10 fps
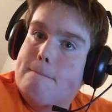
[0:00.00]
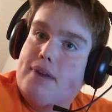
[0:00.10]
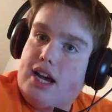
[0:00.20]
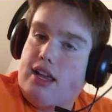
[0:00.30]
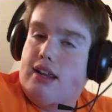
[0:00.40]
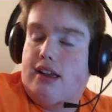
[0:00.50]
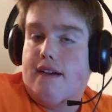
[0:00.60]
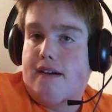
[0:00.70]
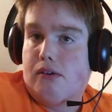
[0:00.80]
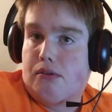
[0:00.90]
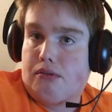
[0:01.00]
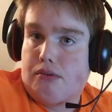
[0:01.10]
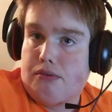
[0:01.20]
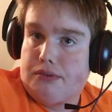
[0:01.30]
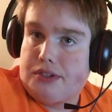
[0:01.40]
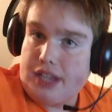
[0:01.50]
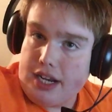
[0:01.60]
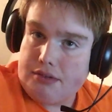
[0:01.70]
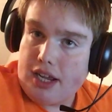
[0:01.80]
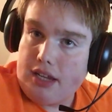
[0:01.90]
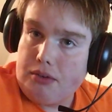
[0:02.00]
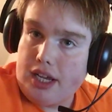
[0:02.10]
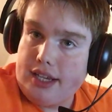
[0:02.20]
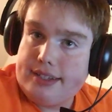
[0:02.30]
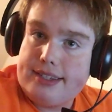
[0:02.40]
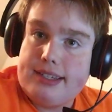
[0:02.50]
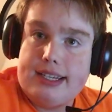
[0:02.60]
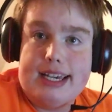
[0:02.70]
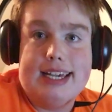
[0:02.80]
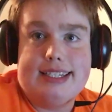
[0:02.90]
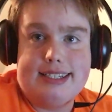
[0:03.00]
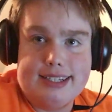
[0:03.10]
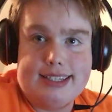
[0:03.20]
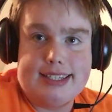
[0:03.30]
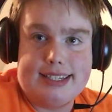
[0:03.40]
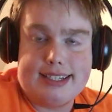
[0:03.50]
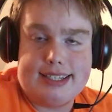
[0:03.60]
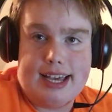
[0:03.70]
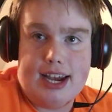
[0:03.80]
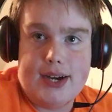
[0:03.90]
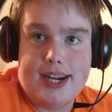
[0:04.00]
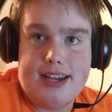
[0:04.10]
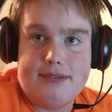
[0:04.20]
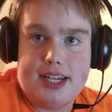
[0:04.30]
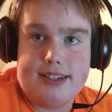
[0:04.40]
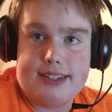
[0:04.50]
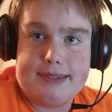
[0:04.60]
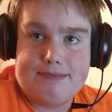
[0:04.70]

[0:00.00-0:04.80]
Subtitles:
But stage rally wise, it's just the 6 ARA events.